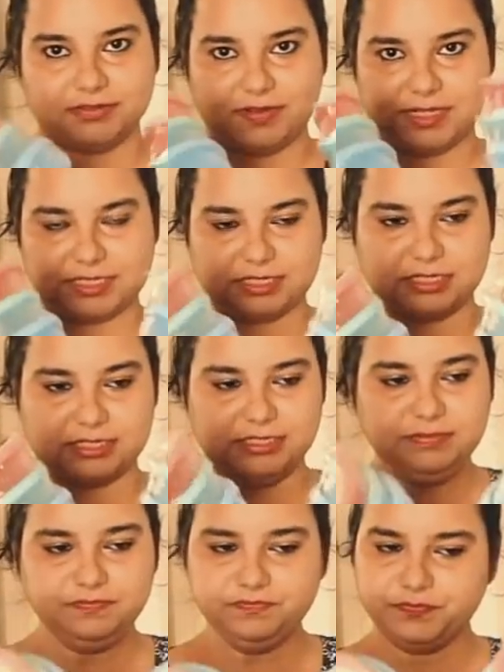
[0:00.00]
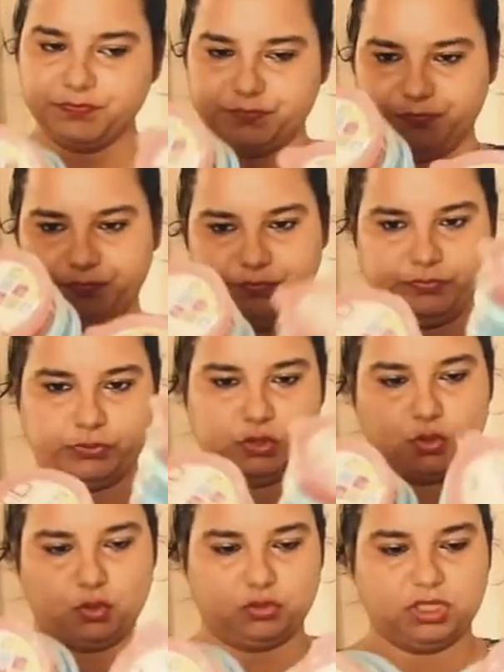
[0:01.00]
to
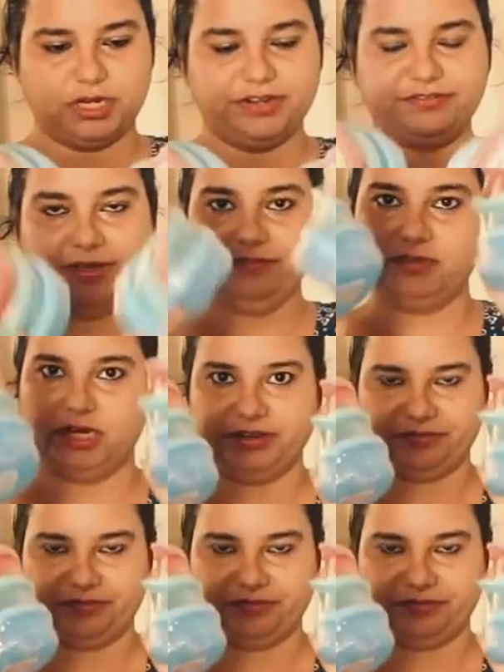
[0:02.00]
so 35,